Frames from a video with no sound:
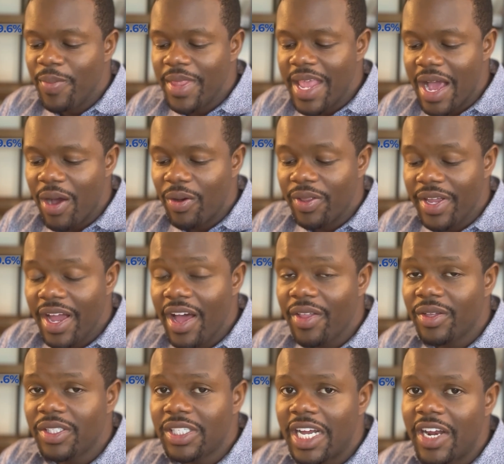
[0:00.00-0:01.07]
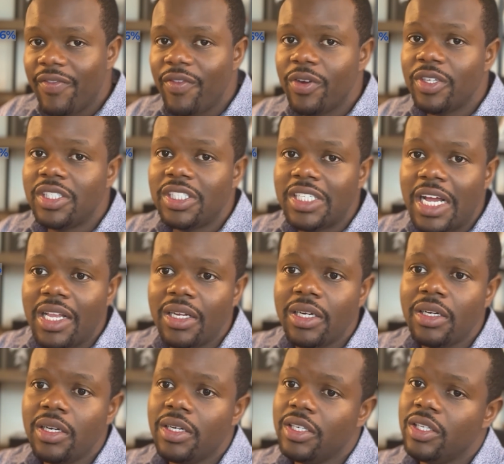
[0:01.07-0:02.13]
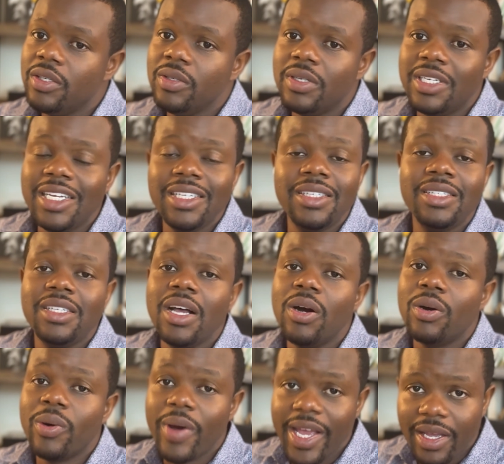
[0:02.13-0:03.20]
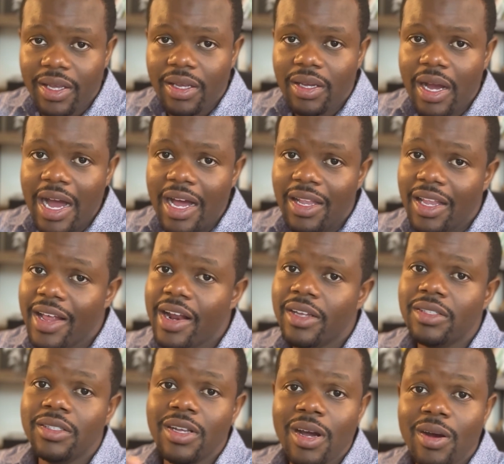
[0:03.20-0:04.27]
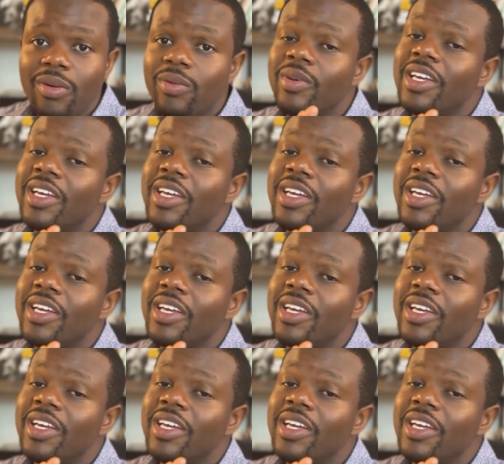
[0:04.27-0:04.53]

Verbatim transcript: Now, on the other side, if you're a seller, you need to sell quick. Uh, let us know. We